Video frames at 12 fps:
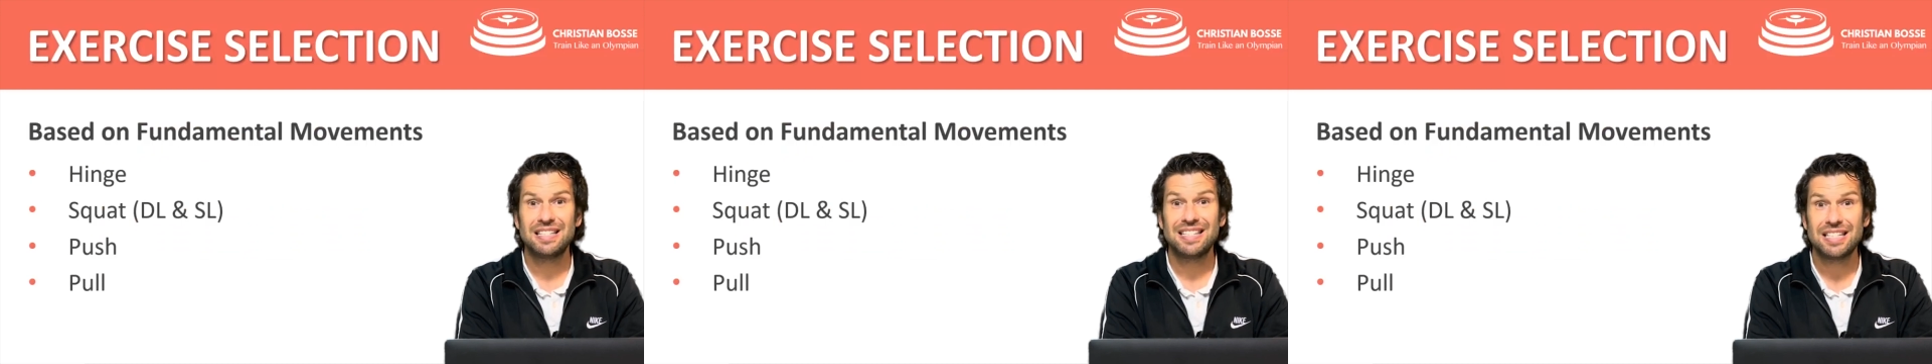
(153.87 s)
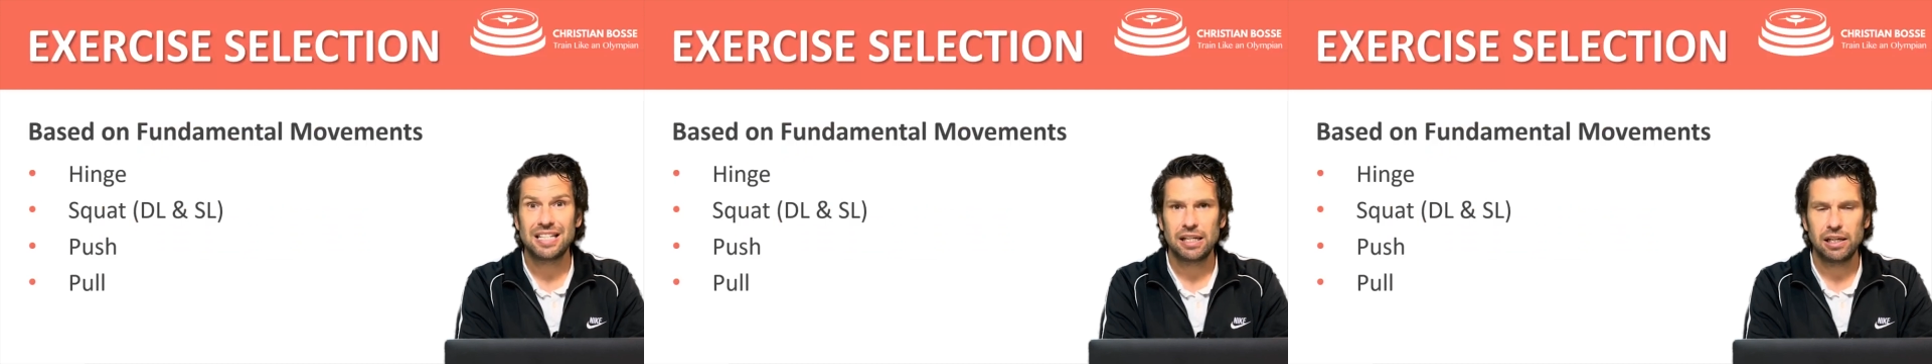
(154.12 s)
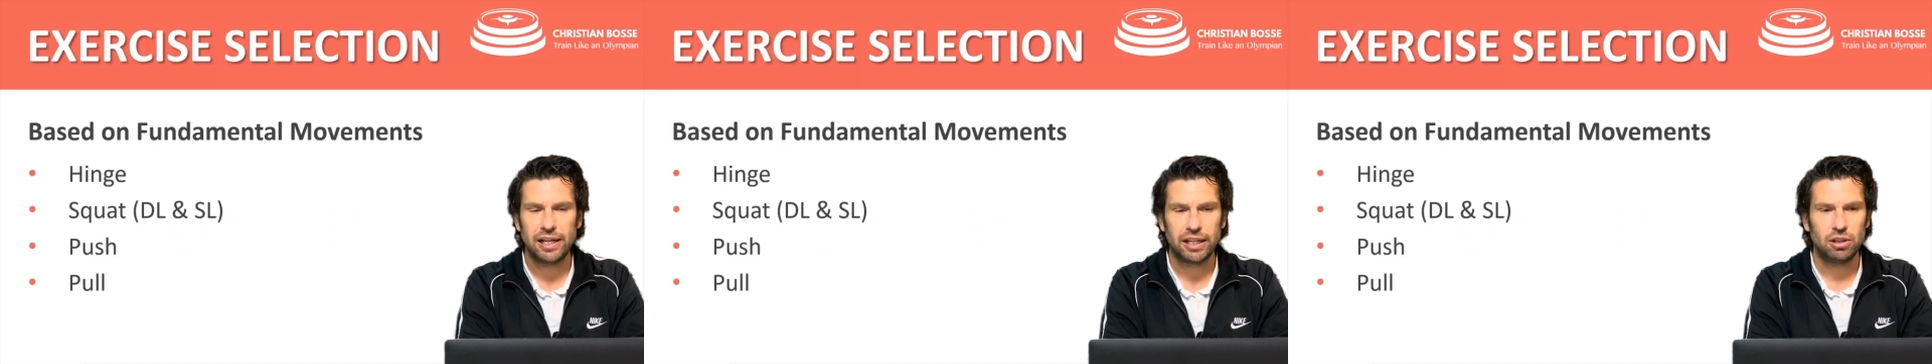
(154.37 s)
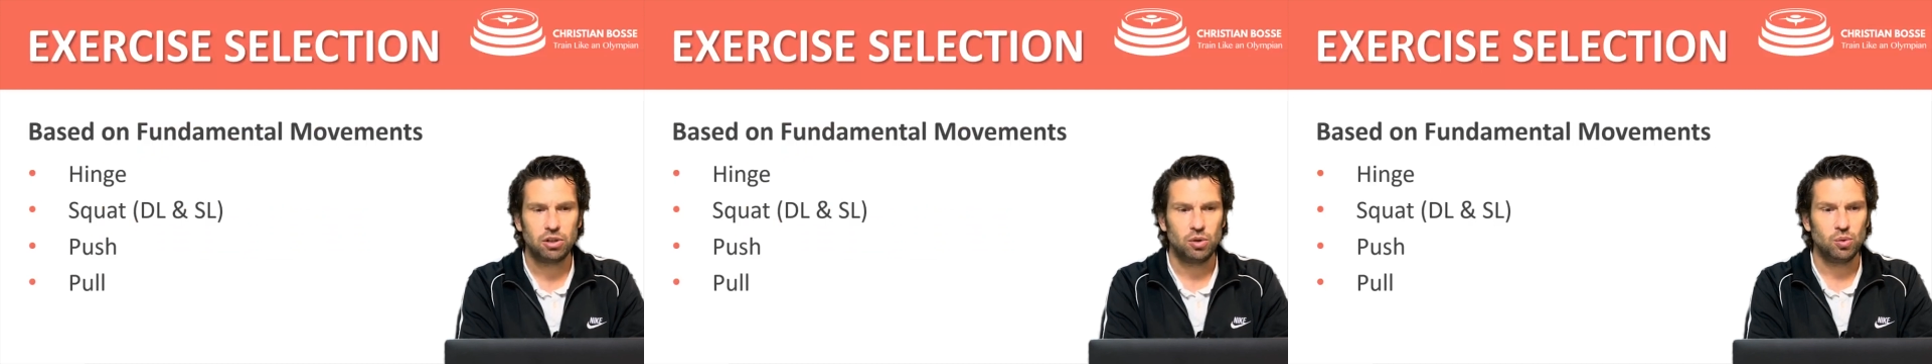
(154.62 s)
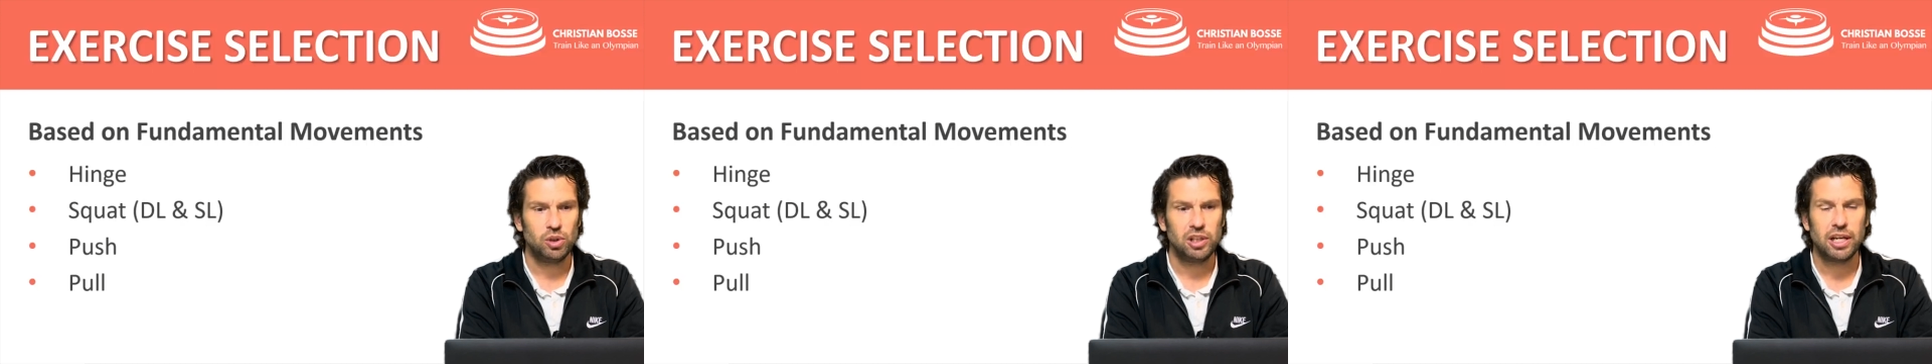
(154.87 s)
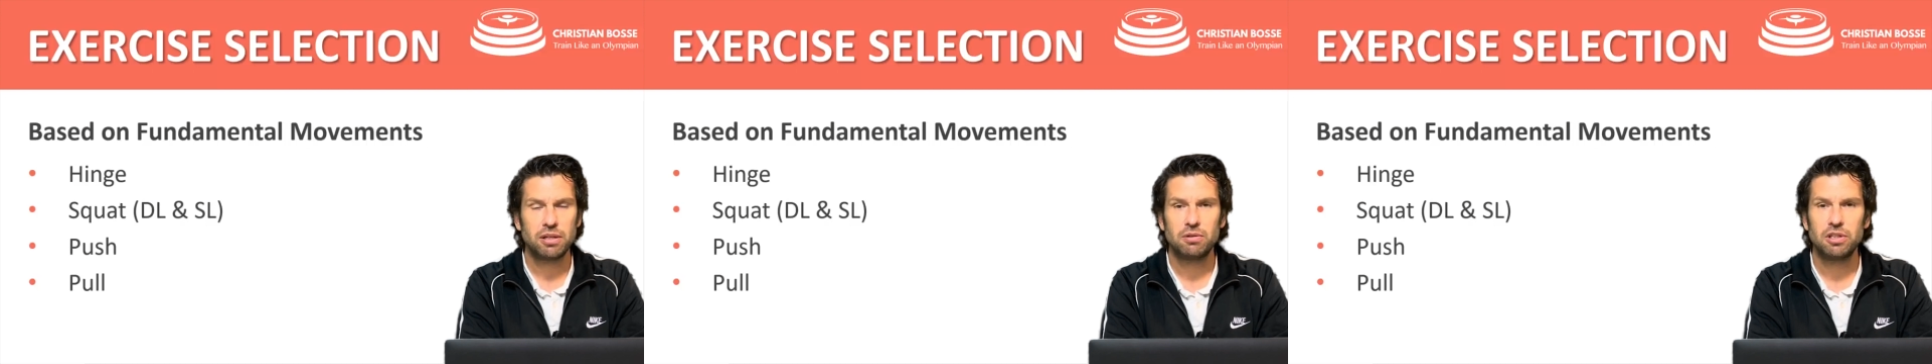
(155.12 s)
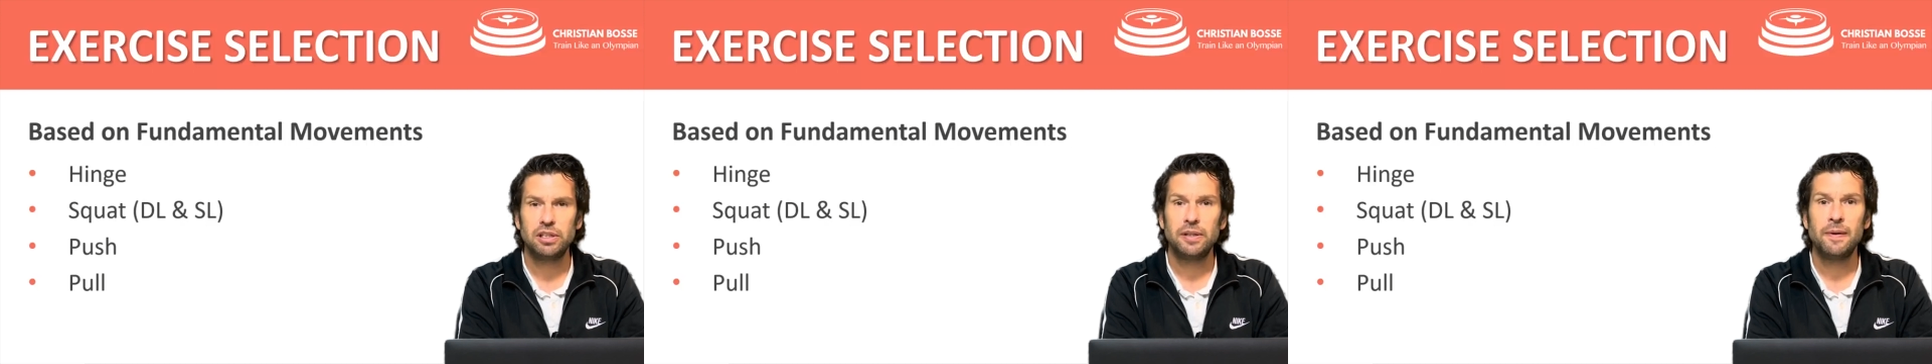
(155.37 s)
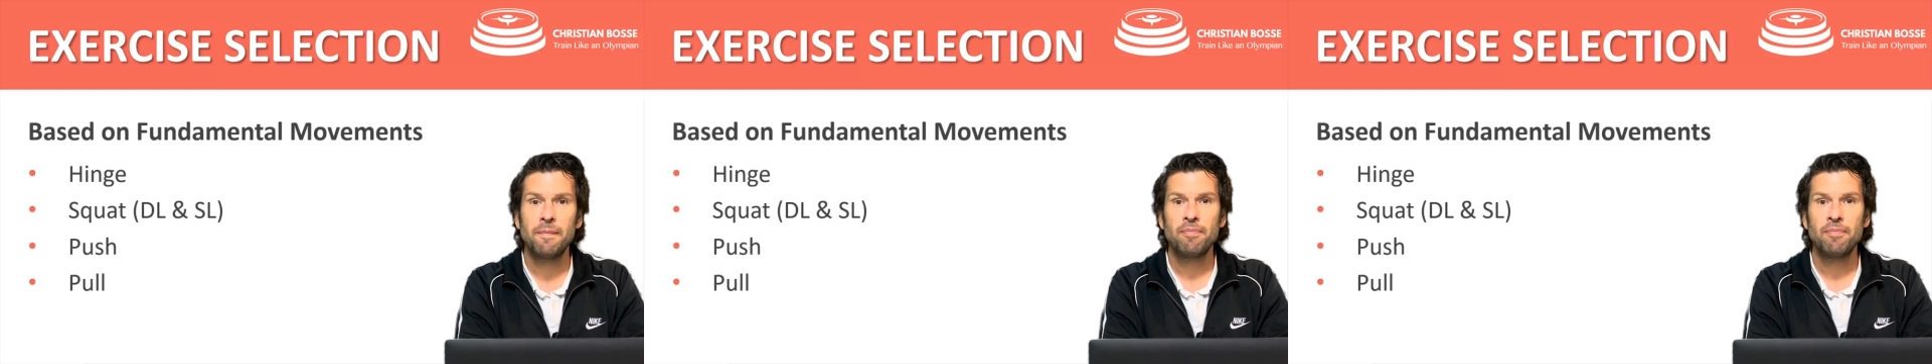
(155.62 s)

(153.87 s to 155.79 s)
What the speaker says: single-legged, unilaterally.